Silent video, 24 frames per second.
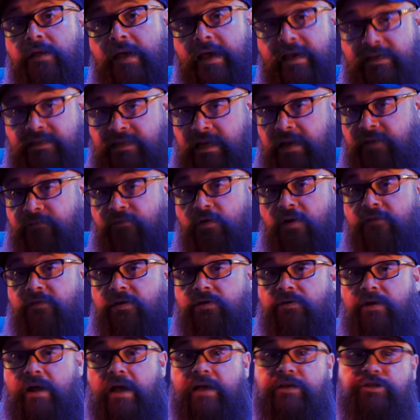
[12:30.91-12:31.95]

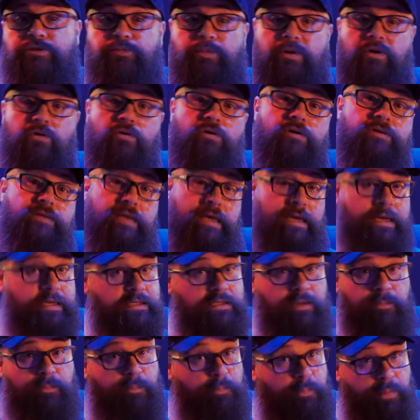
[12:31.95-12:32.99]
X8500H because it
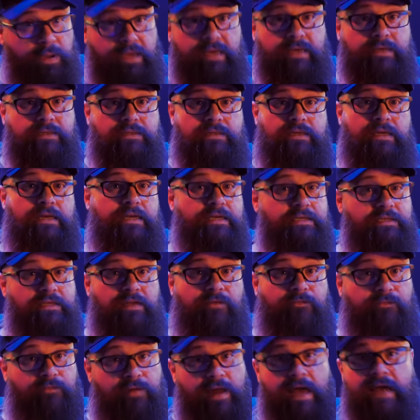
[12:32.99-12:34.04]
is a beast, it is
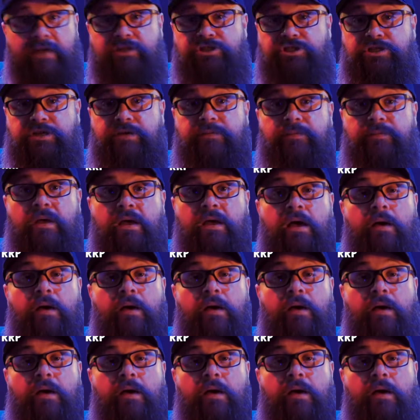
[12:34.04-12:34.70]
the flagship,